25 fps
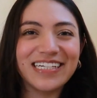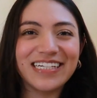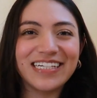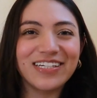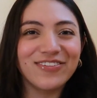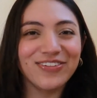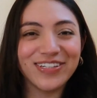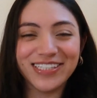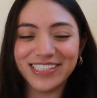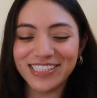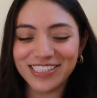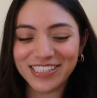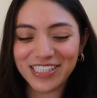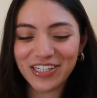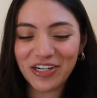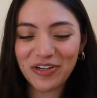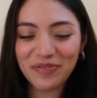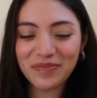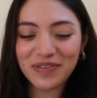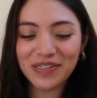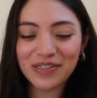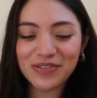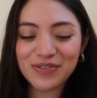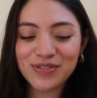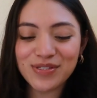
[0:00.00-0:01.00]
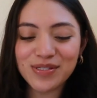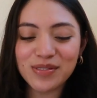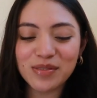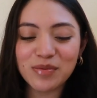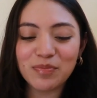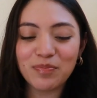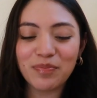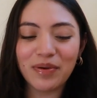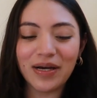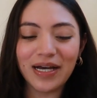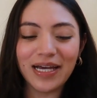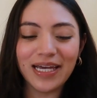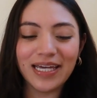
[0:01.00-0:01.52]
cringy
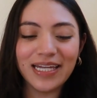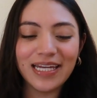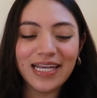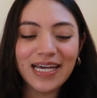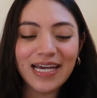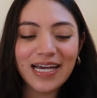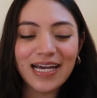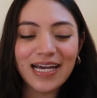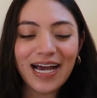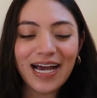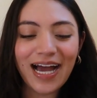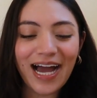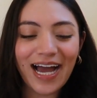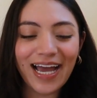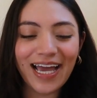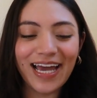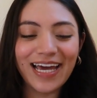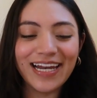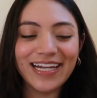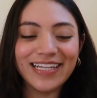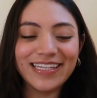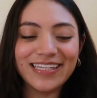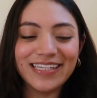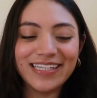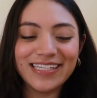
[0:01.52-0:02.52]
almost. But I added